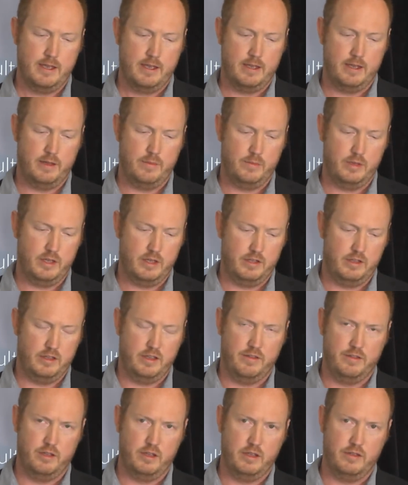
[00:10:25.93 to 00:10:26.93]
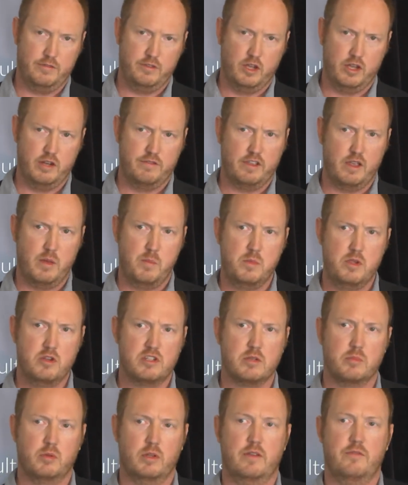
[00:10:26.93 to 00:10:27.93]
Have you heard of
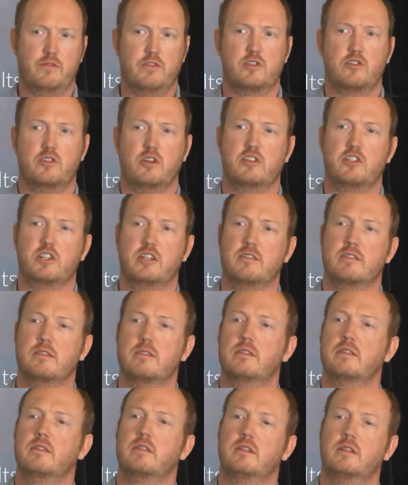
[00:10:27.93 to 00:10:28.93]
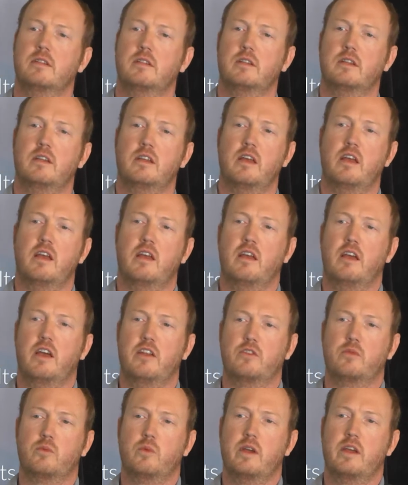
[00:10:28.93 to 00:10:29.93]
immutable infrastructure?
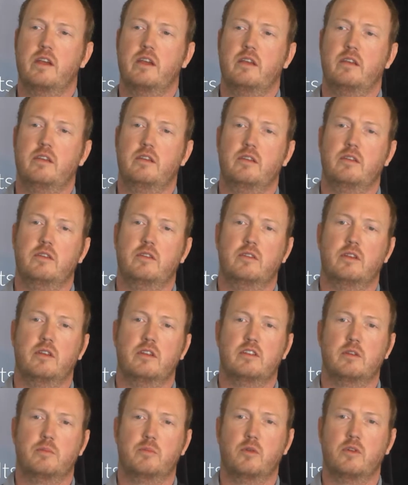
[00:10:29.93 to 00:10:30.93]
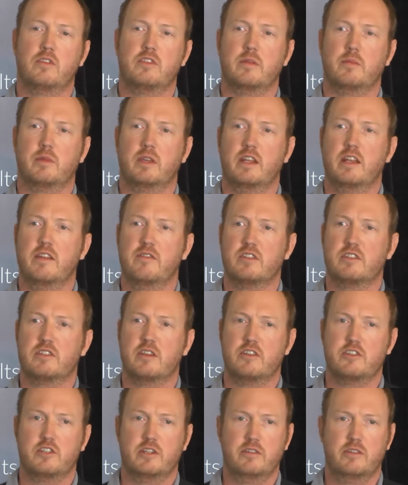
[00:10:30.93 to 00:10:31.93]
It's where you deploy something and never
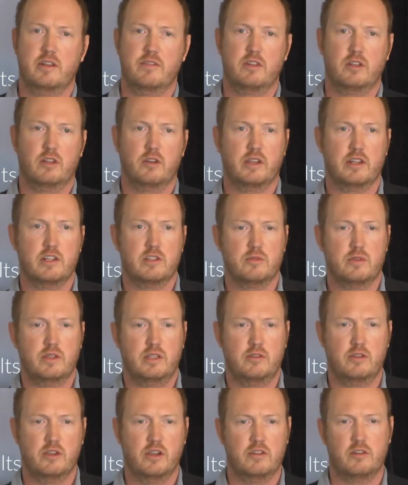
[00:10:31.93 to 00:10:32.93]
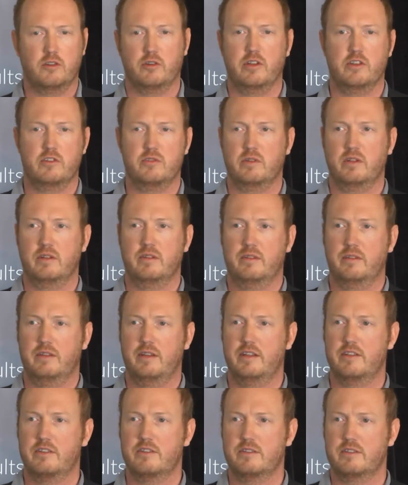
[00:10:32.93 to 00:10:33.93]
touch it. You never log into it. You can't log into it.
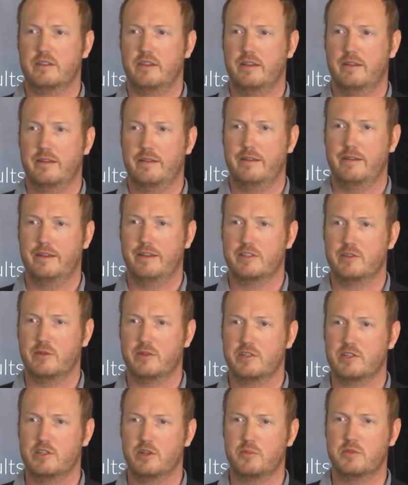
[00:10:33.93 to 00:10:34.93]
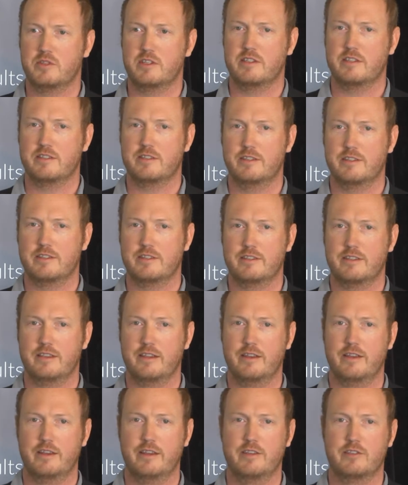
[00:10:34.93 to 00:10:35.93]
It's so it stops this
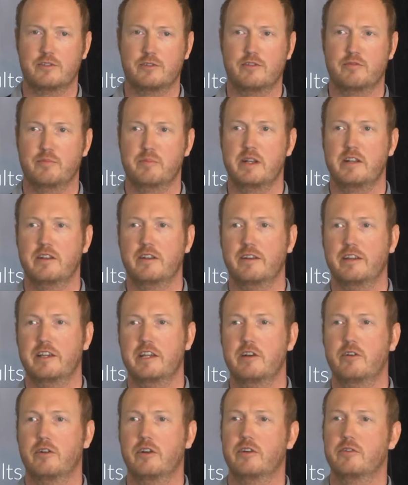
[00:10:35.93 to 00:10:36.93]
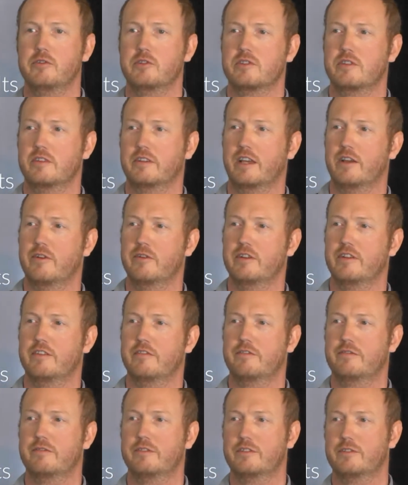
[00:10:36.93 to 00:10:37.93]
sort of midnight heroes that go in and
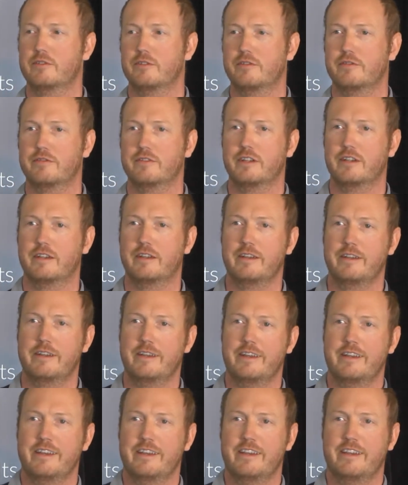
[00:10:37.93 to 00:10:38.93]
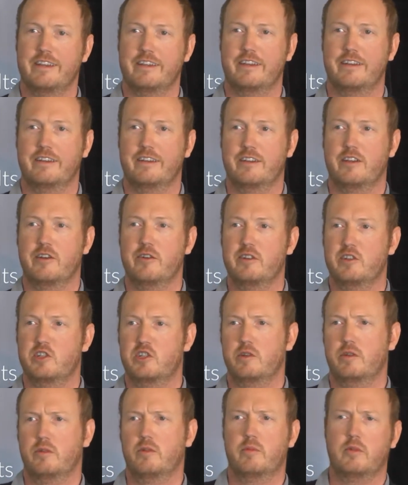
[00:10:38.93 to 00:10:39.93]
sort of go in,
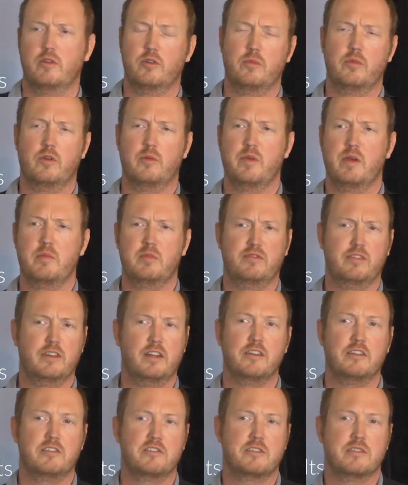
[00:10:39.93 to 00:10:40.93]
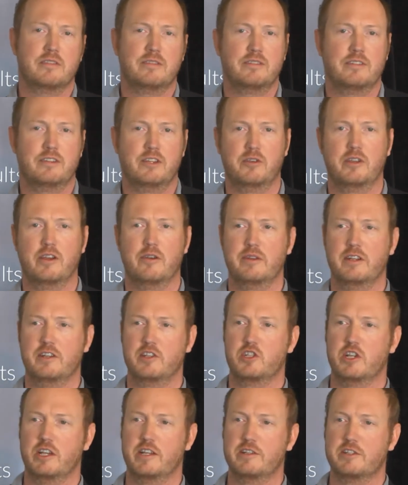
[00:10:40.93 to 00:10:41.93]
or maybe villains who go in and
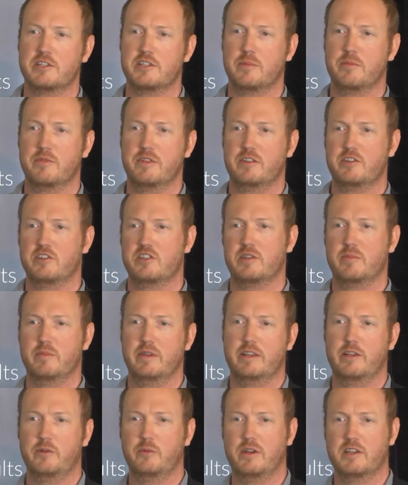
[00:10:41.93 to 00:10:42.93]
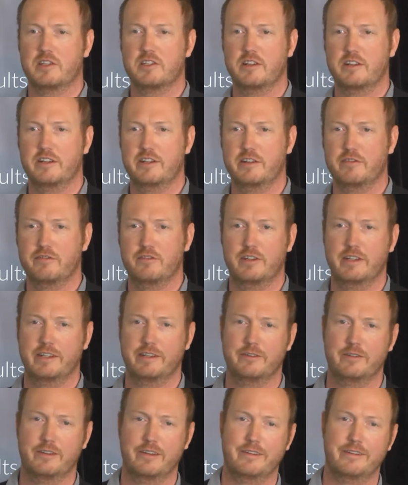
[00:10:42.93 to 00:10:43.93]
change something just to make it work slightly differently
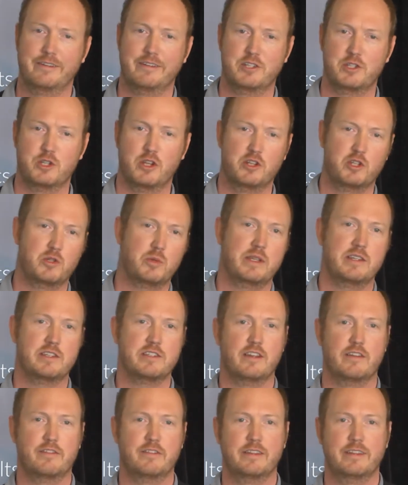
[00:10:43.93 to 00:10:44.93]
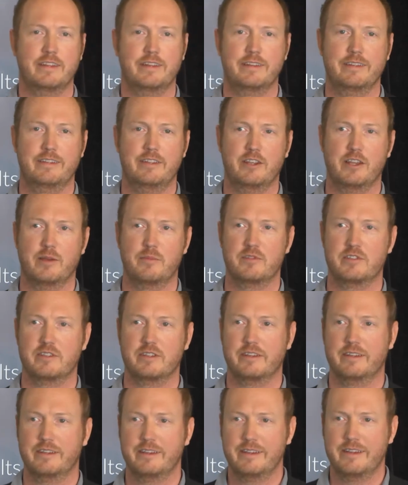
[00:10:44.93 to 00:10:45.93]
and tweak stuff. And then you come
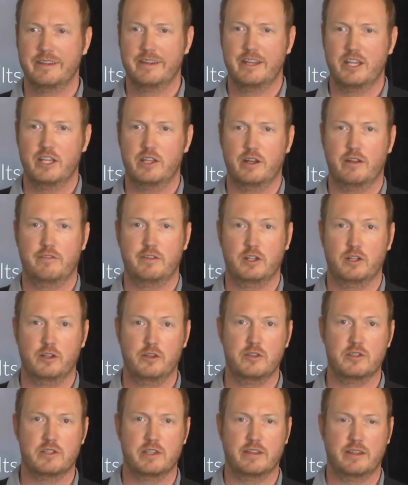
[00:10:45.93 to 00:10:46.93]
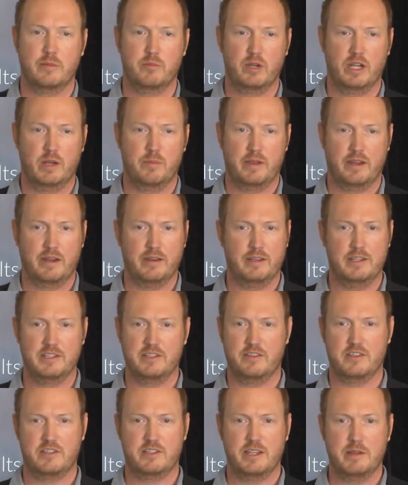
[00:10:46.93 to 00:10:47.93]
to, if you lose it and then bring it back, is
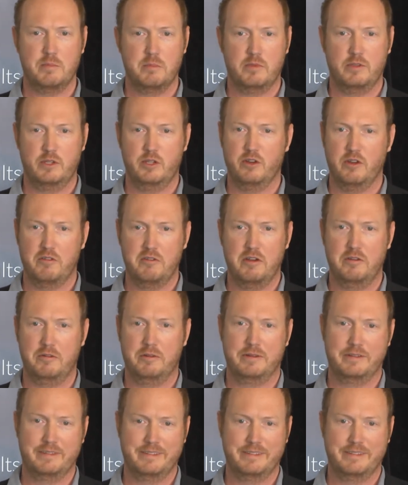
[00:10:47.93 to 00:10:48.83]
it the same? You don't know.